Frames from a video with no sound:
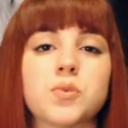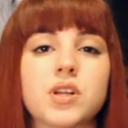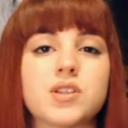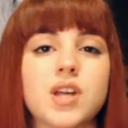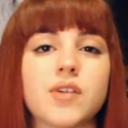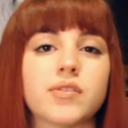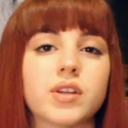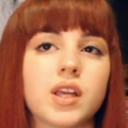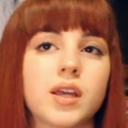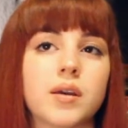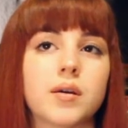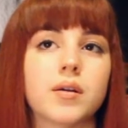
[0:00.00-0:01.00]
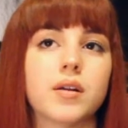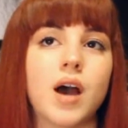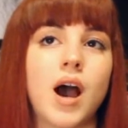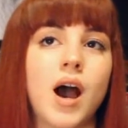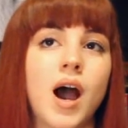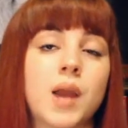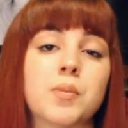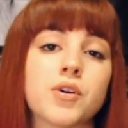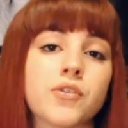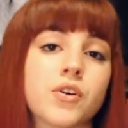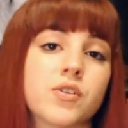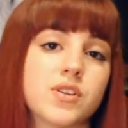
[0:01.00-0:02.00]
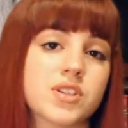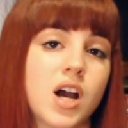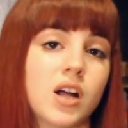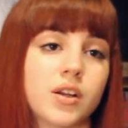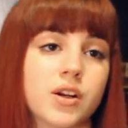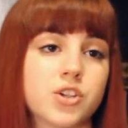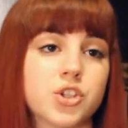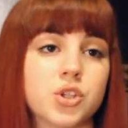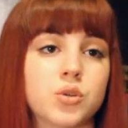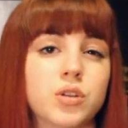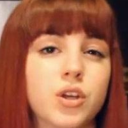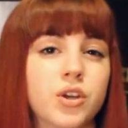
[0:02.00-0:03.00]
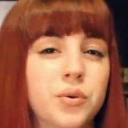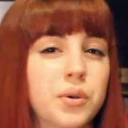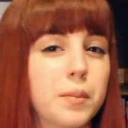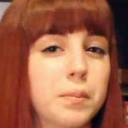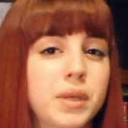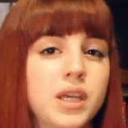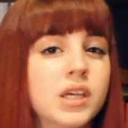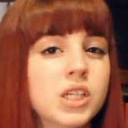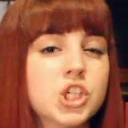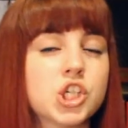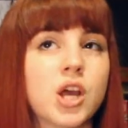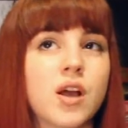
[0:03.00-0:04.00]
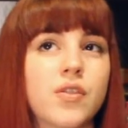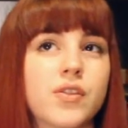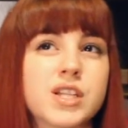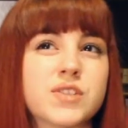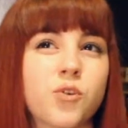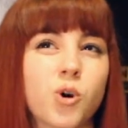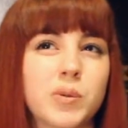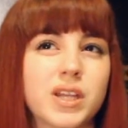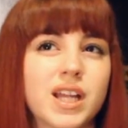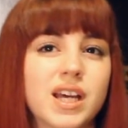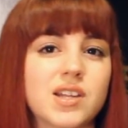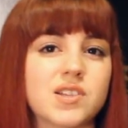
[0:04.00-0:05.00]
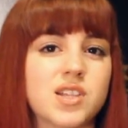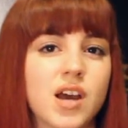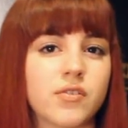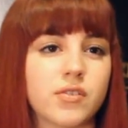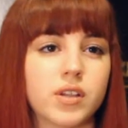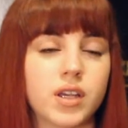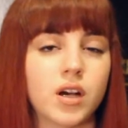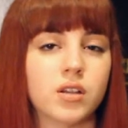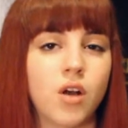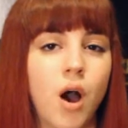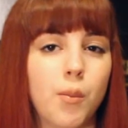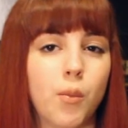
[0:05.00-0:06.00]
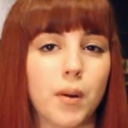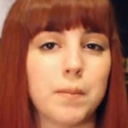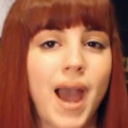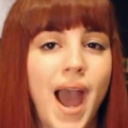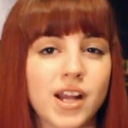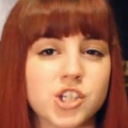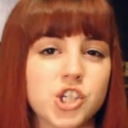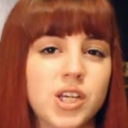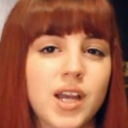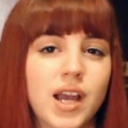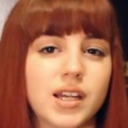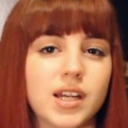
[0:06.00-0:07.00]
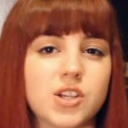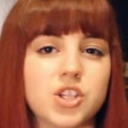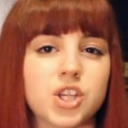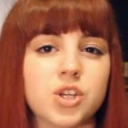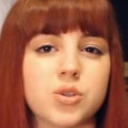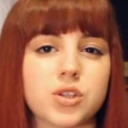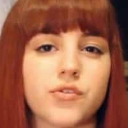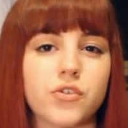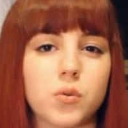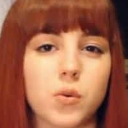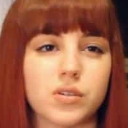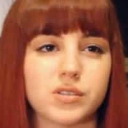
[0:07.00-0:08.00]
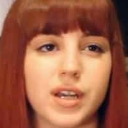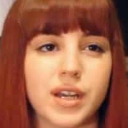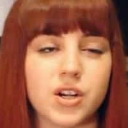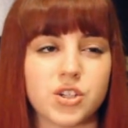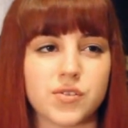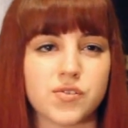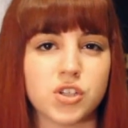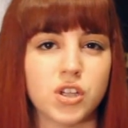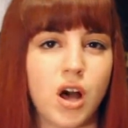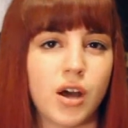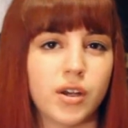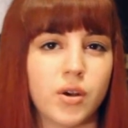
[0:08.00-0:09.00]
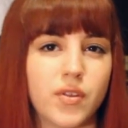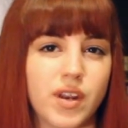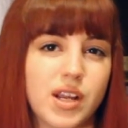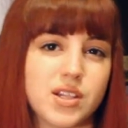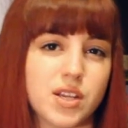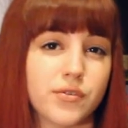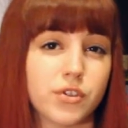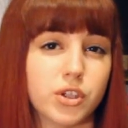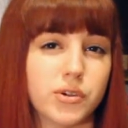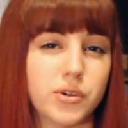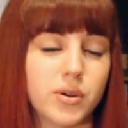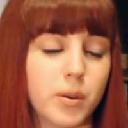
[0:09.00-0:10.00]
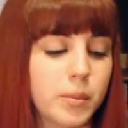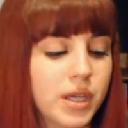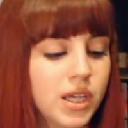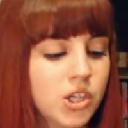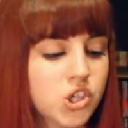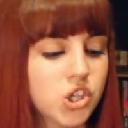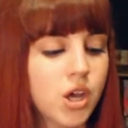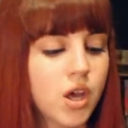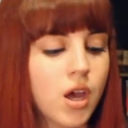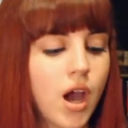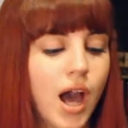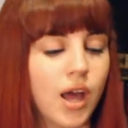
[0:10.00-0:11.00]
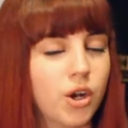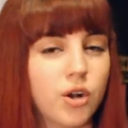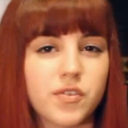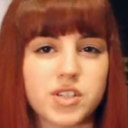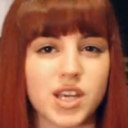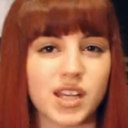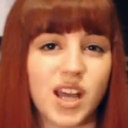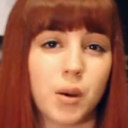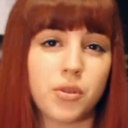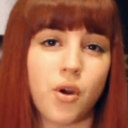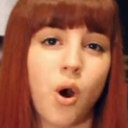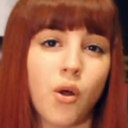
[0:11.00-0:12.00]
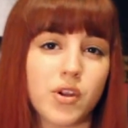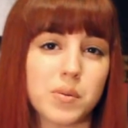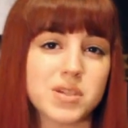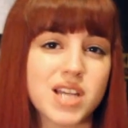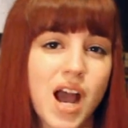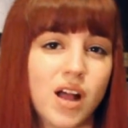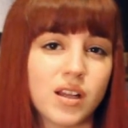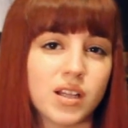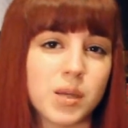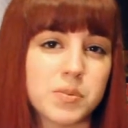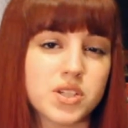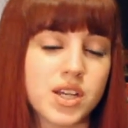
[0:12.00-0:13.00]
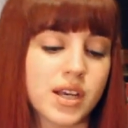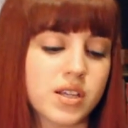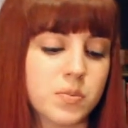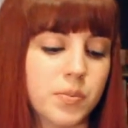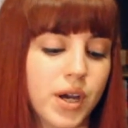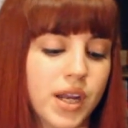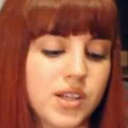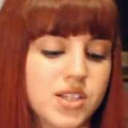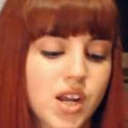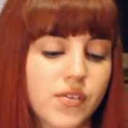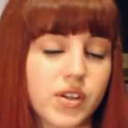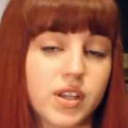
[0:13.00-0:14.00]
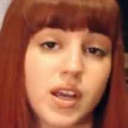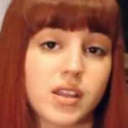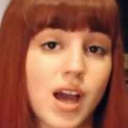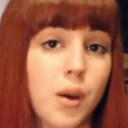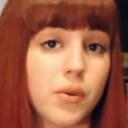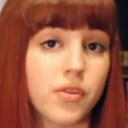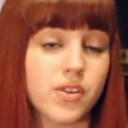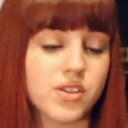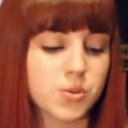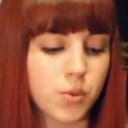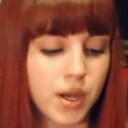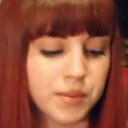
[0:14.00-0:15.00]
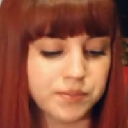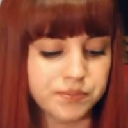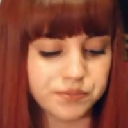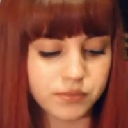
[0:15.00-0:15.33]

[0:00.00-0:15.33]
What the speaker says: one is definitely, I prefer this color to Laguna Beach, this formula is definitely a lot more patchy. I needed to use a few more layers of Solano than I did for Laguna Beach. I don't know if it's like that with all their metallic lipsticks, but it's definitely like that with this one.